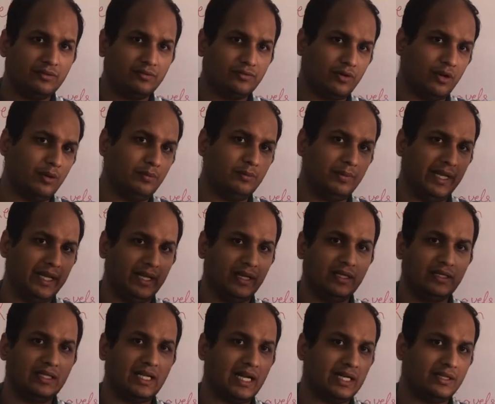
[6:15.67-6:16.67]
from
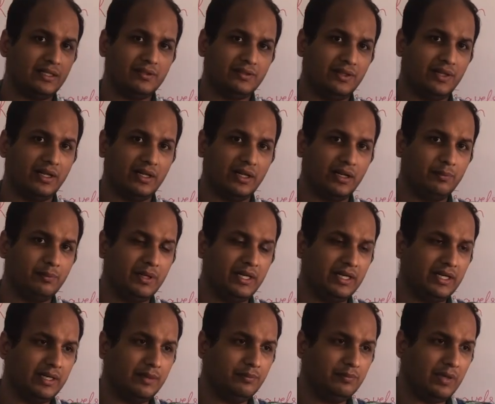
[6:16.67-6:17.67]
air, that is airer
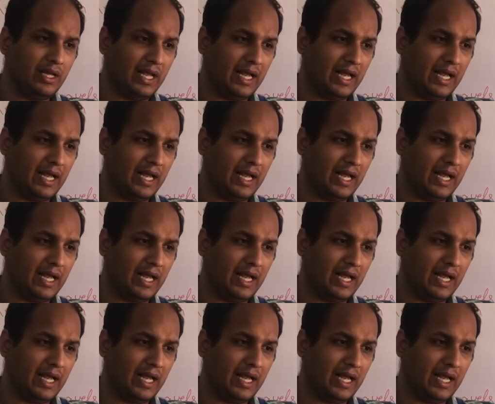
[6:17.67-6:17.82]
medium,